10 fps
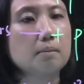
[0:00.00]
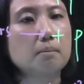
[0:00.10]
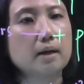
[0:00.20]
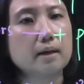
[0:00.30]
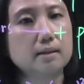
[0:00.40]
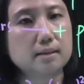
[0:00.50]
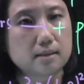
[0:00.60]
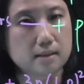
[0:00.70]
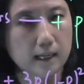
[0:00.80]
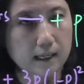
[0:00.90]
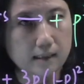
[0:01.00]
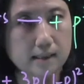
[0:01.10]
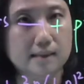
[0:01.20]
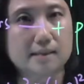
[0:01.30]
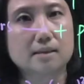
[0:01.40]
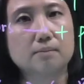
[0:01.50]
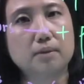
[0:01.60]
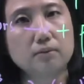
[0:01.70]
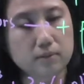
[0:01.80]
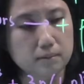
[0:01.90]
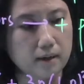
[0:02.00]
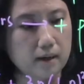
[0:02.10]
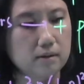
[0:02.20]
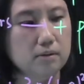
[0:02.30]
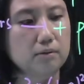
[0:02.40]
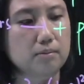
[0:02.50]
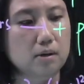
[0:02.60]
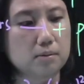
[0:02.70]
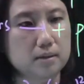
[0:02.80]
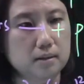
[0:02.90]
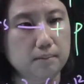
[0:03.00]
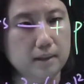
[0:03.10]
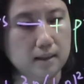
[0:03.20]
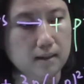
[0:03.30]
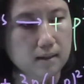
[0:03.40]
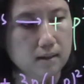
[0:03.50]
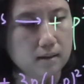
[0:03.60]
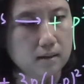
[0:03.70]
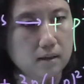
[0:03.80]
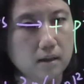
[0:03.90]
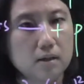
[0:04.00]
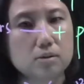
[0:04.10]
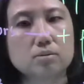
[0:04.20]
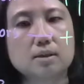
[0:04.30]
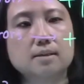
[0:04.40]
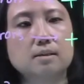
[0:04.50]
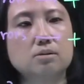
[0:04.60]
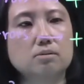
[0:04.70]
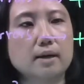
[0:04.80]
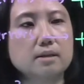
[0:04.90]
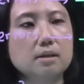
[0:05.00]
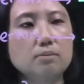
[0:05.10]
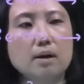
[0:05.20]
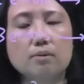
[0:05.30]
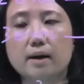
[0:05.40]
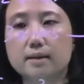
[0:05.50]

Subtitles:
my state has a bit flip error with probability P, to the situation where I